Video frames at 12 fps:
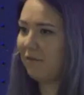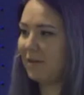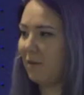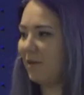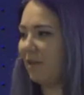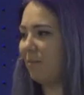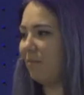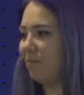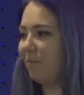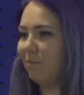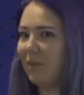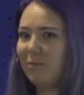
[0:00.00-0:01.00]
something
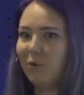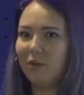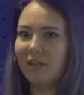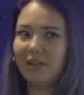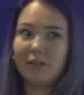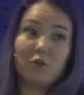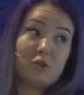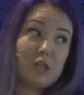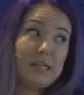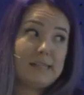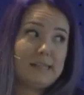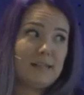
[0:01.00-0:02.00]
maybe on
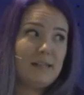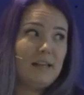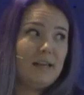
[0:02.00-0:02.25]
Electron.js